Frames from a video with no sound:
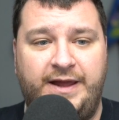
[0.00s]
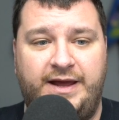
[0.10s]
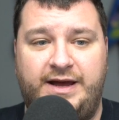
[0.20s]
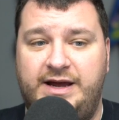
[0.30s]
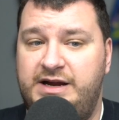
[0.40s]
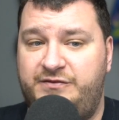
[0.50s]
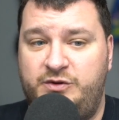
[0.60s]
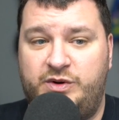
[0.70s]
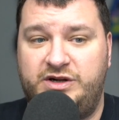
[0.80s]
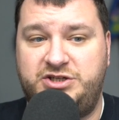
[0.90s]
And if you
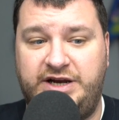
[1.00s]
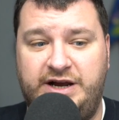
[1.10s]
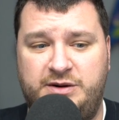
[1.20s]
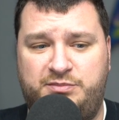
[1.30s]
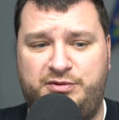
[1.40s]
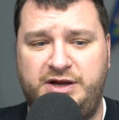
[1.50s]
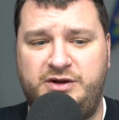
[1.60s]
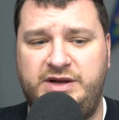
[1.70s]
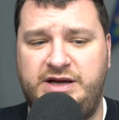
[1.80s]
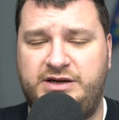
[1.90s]
want to check out a pretty
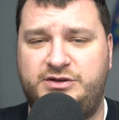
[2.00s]
unique